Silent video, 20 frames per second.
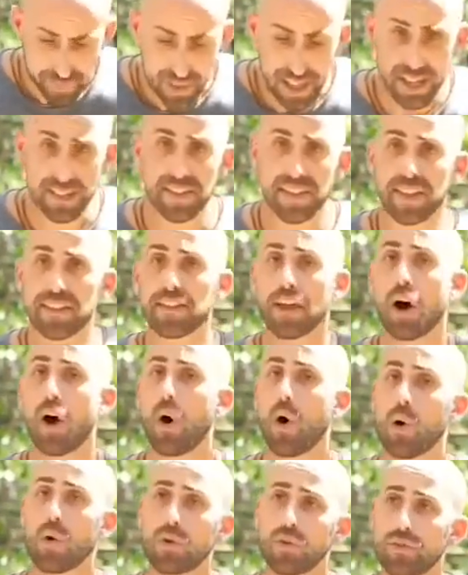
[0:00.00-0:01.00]
And then
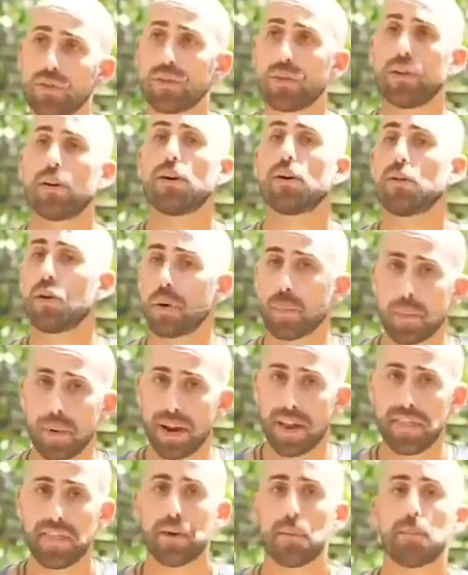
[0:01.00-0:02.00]
hold your
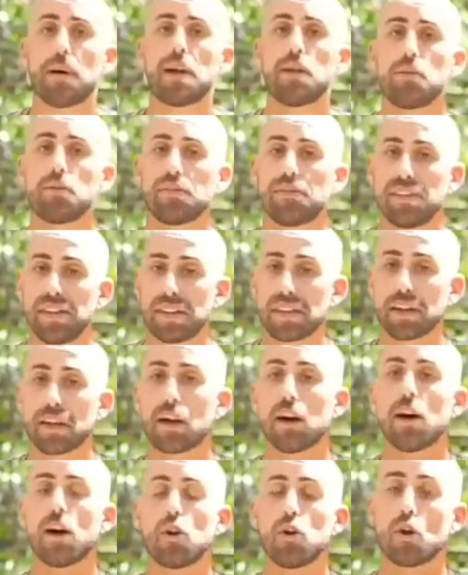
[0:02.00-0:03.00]
breath by using
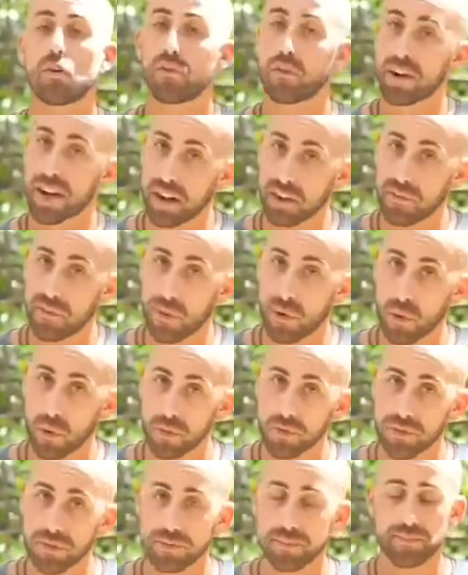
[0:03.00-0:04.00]
your vocal
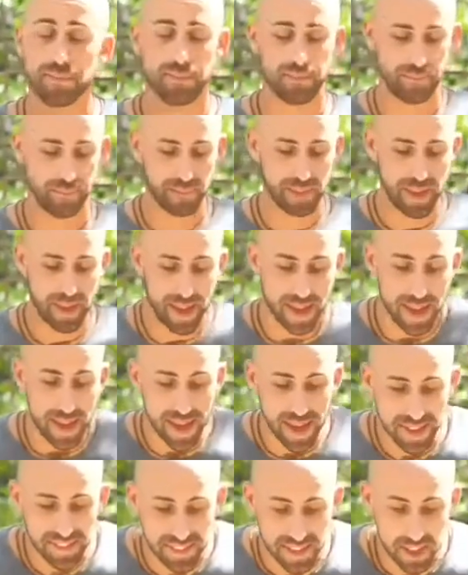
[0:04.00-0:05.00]
folds
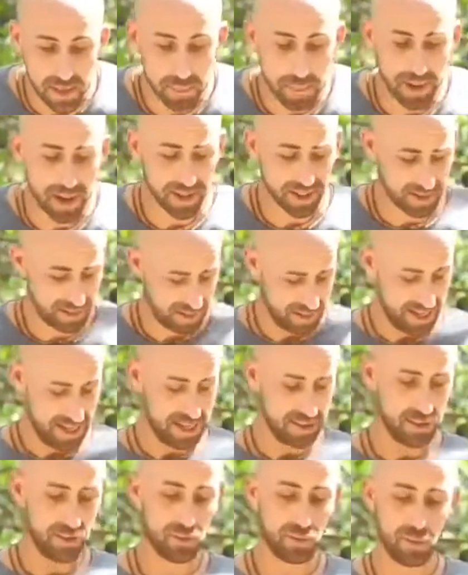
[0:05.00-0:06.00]
and get back
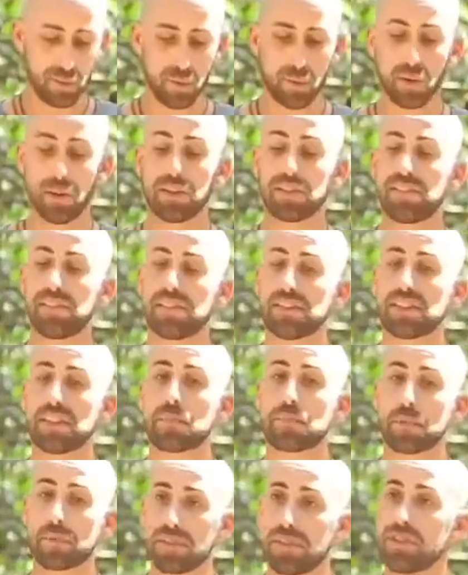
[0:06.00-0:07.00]
into a
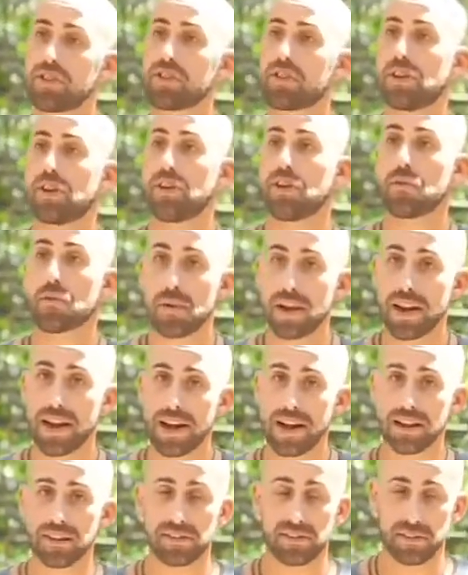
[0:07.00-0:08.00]
seated position.
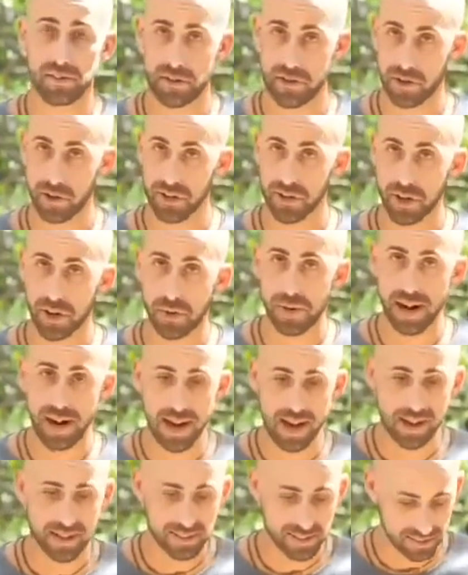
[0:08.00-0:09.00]
Relax, shoulder
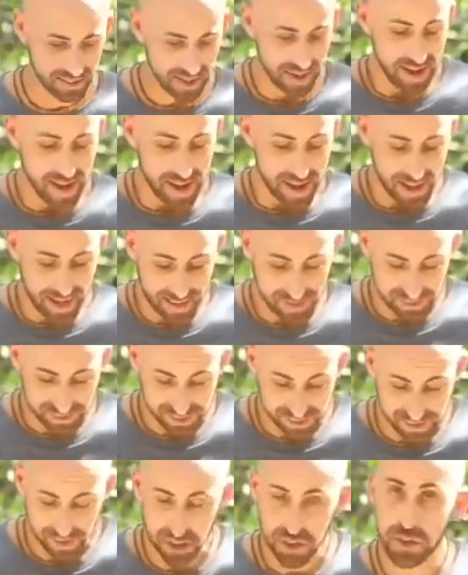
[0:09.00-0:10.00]
relax, and
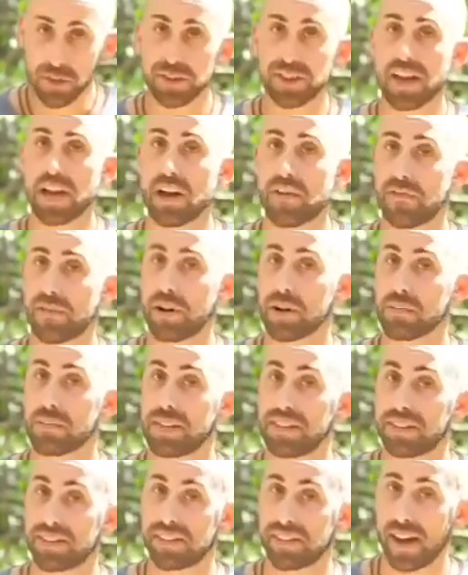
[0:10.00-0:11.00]
suck your diaphragm
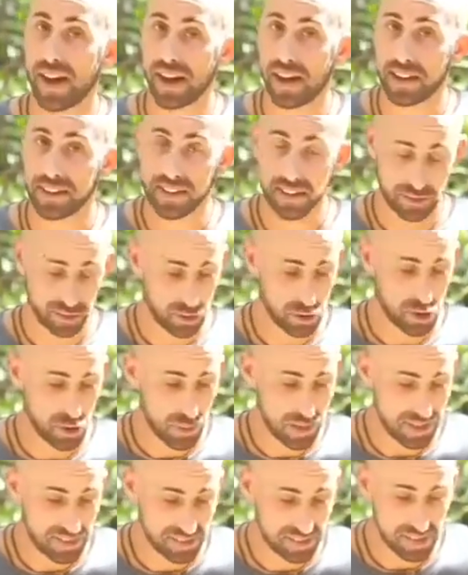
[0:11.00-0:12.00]
inside, so you
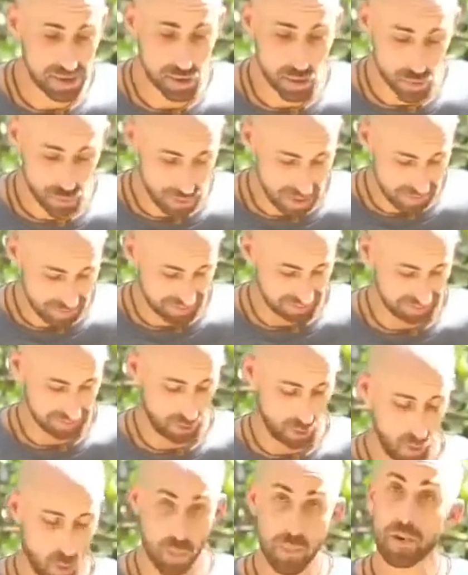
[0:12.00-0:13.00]
will see your ribs
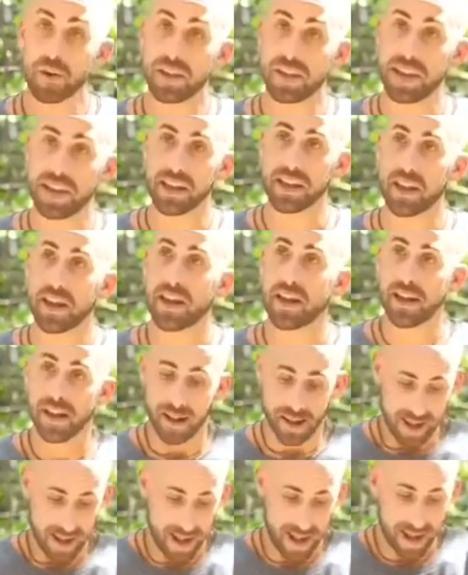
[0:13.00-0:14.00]
opening
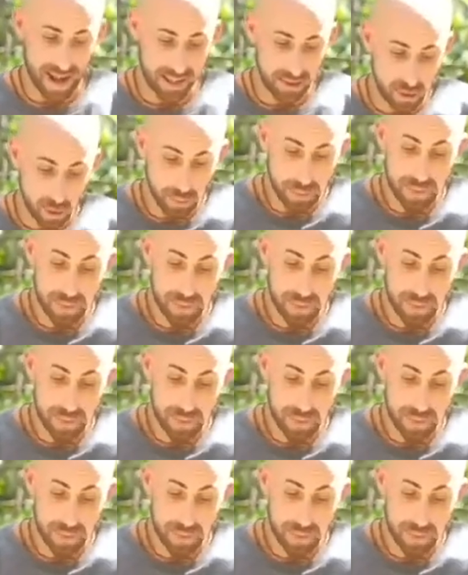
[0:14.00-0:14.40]
and your